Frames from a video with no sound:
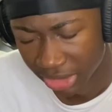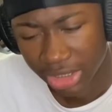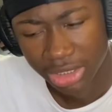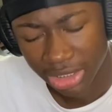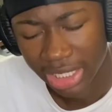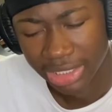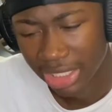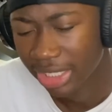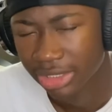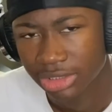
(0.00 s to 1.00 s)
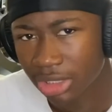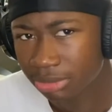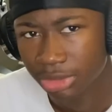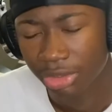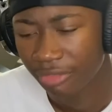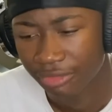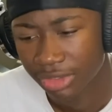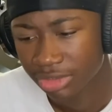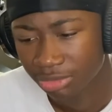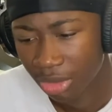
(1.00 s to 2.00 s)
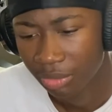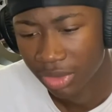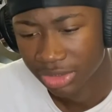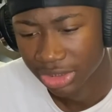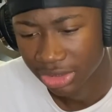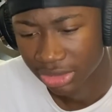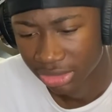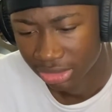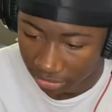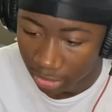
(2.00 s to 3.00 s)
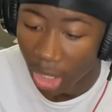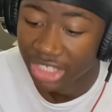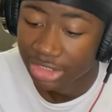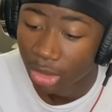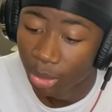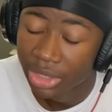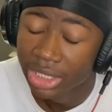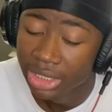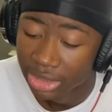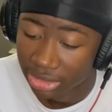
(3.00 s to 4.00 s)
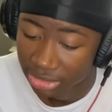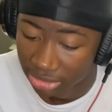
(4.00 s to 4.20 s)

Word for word: He looked like a knight, so I'm so confused. What was he? Oh, that's the queen.